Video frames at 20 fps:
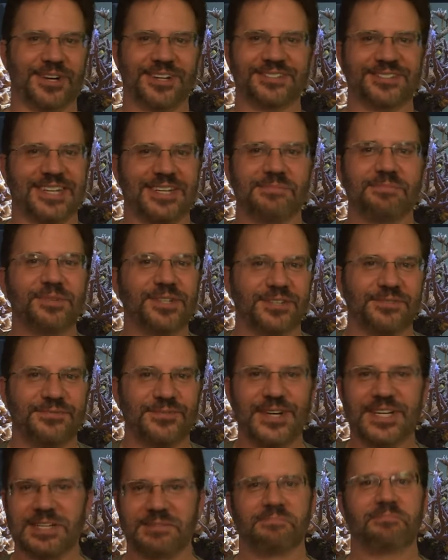else I can put a
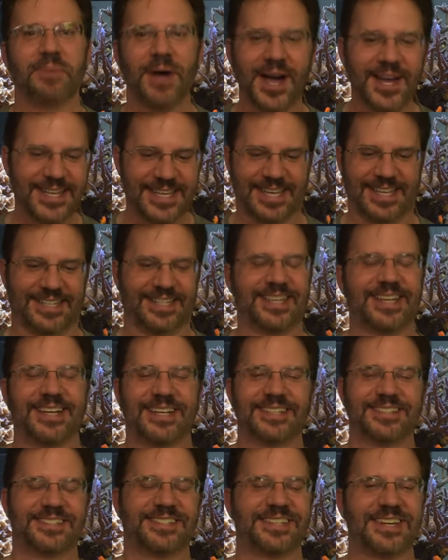freaking bucket.
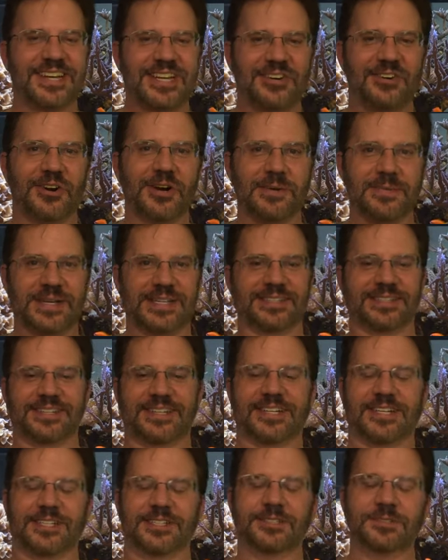It's ginormous,
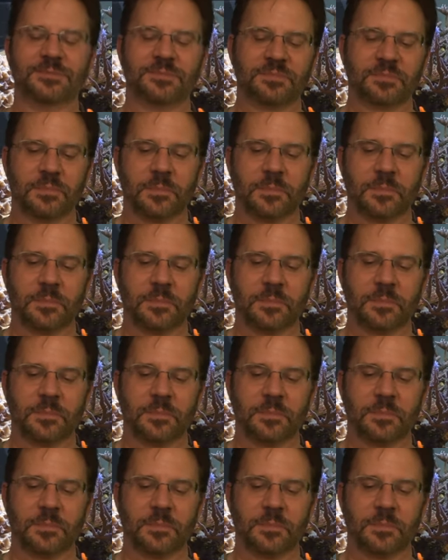you know?